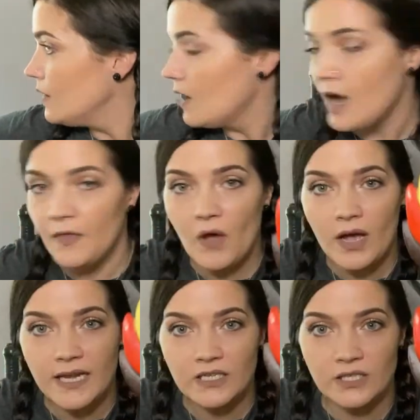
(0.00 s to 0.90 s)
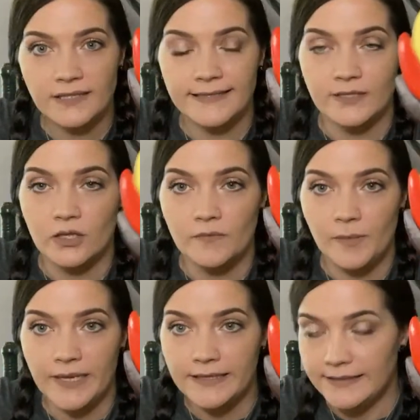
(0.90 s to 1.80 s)
I thought he just deserved
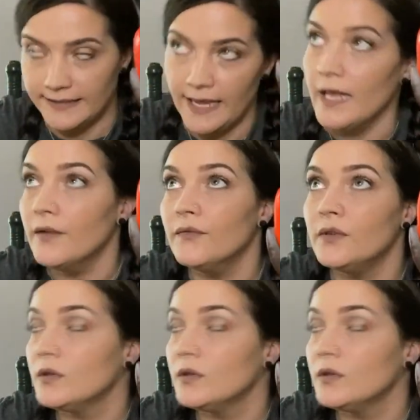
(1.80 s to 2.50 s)
being saved.